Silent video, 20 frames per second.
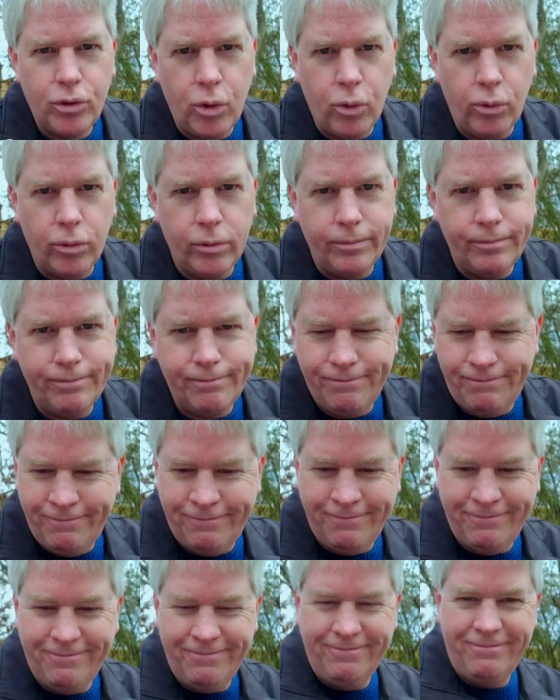Cool.
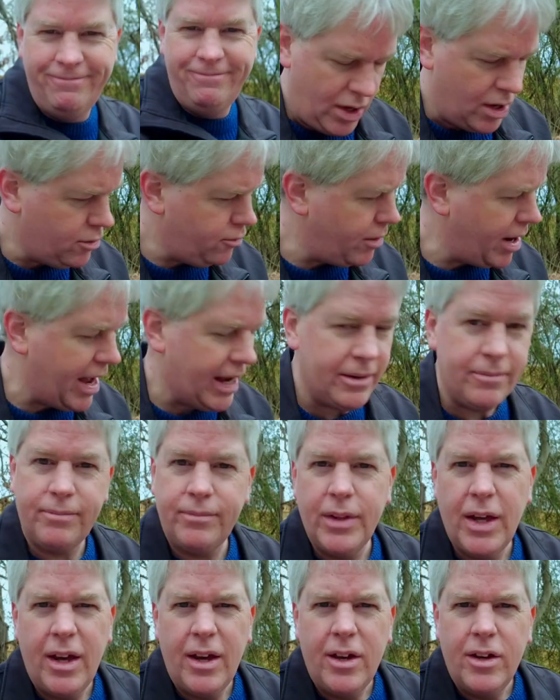All right.
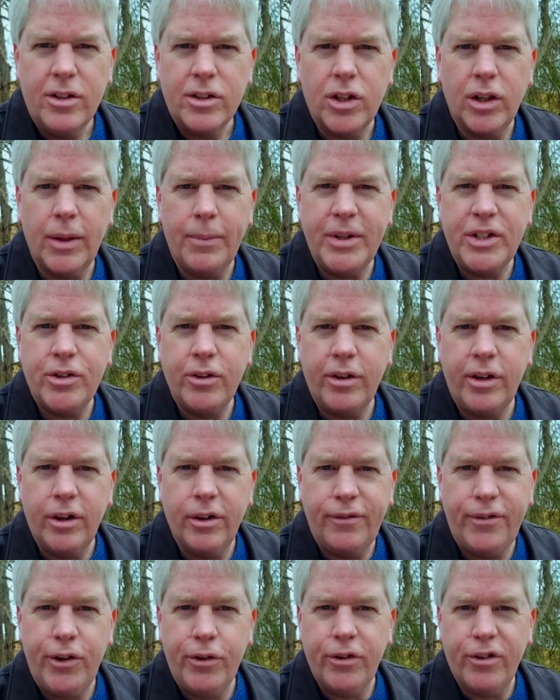So let me show
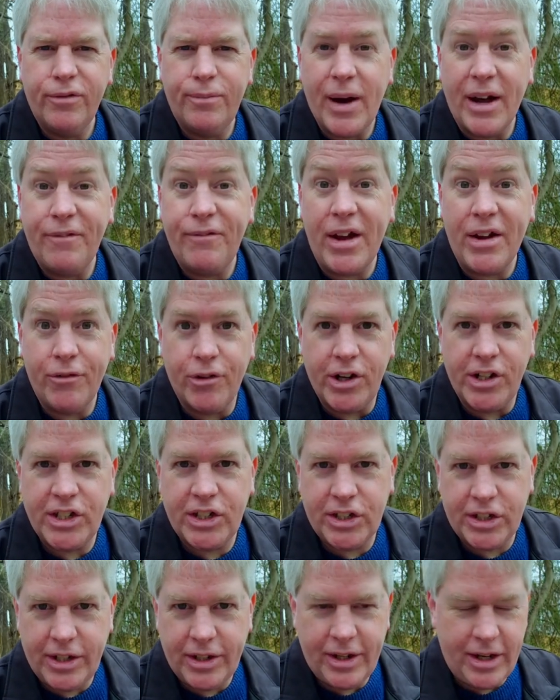you a few of my
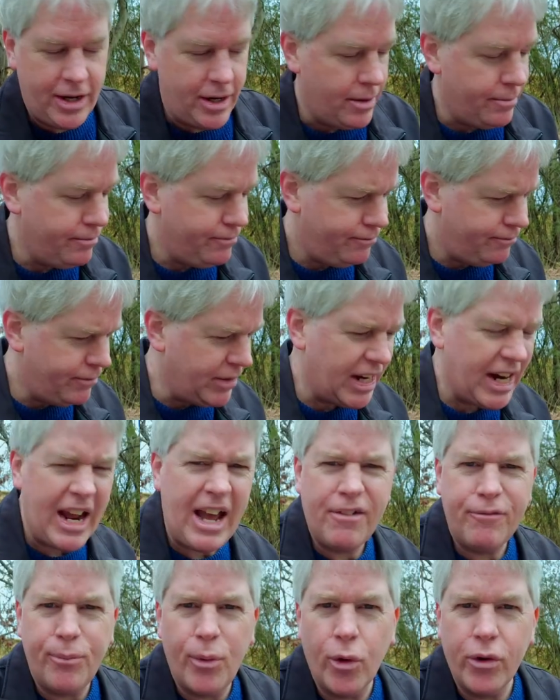favorites. And I
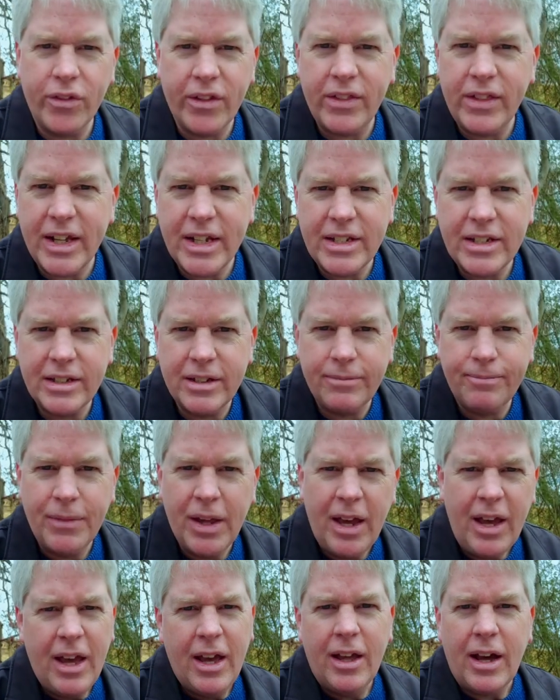have more than this.
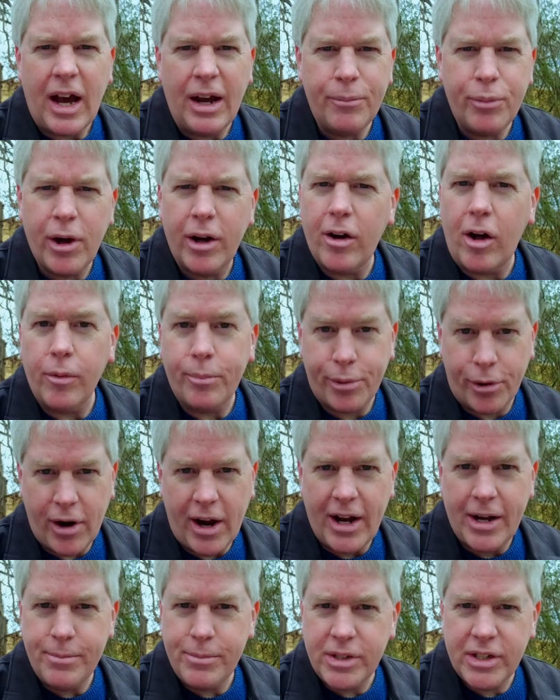I brought all
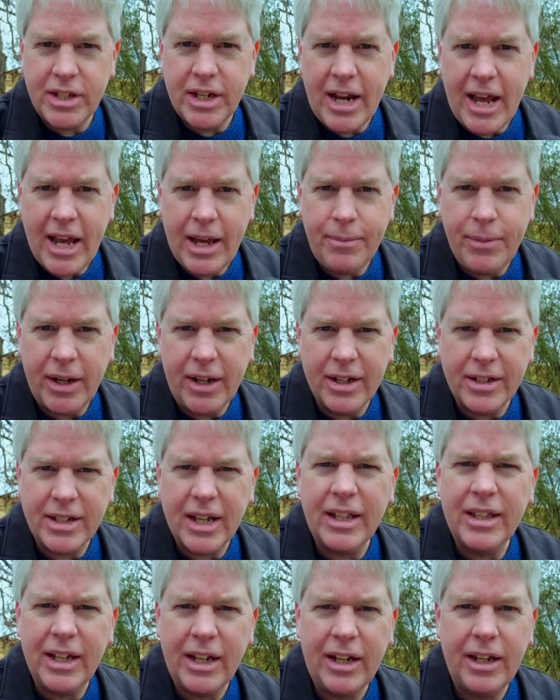primes today
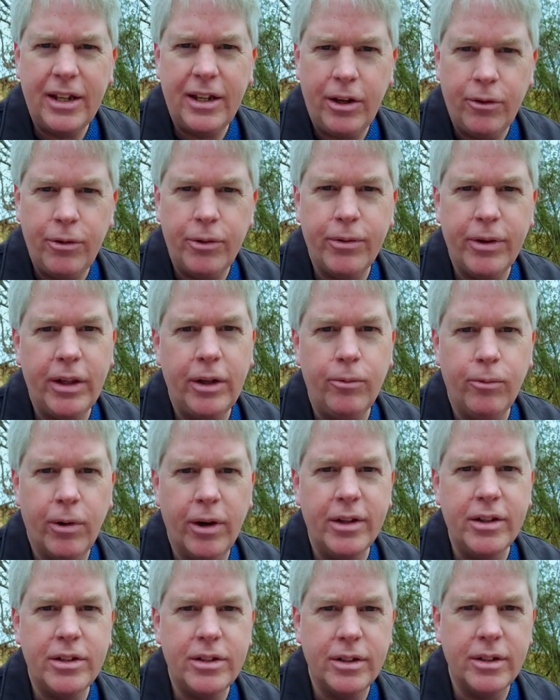because I think you would really
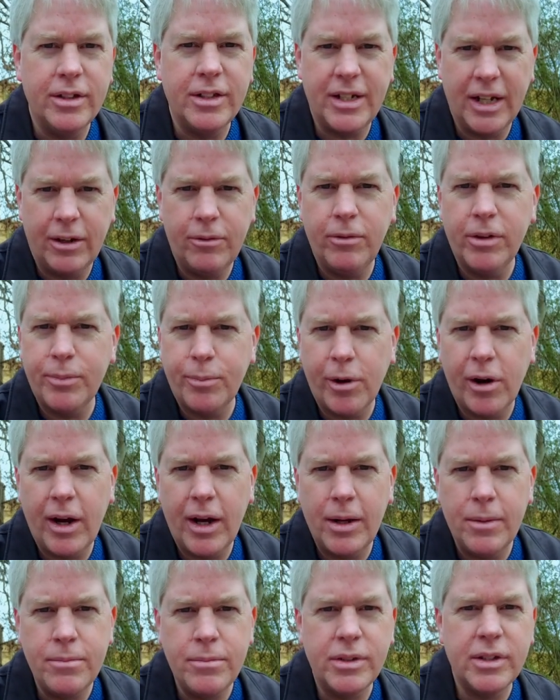want to stick with
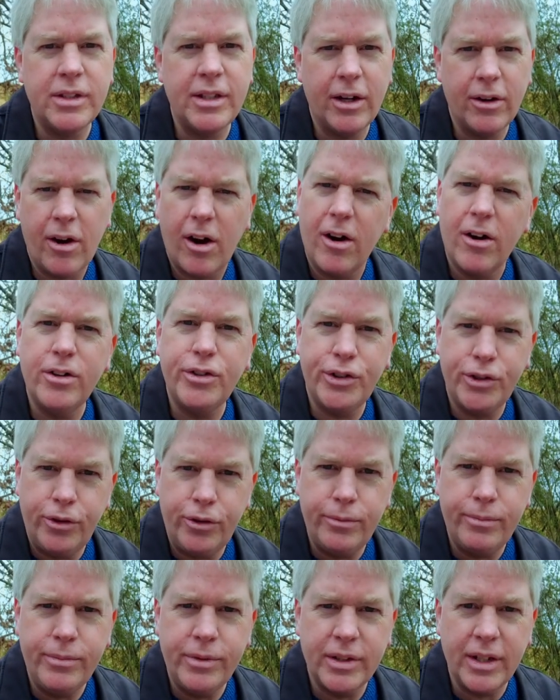primes. There are
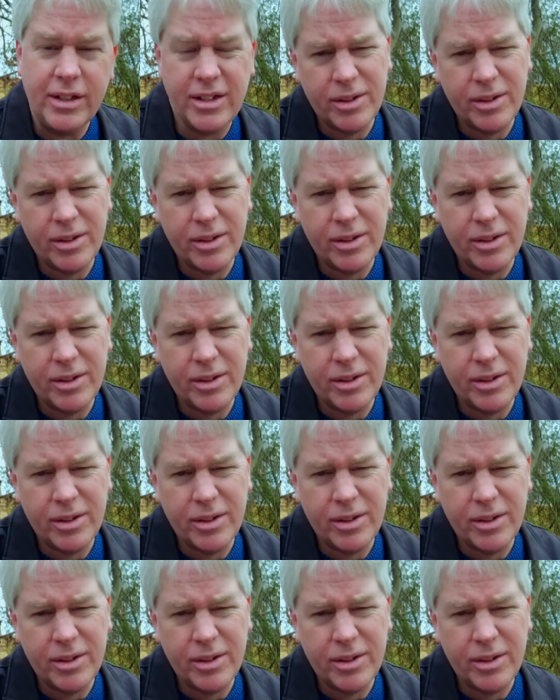zooms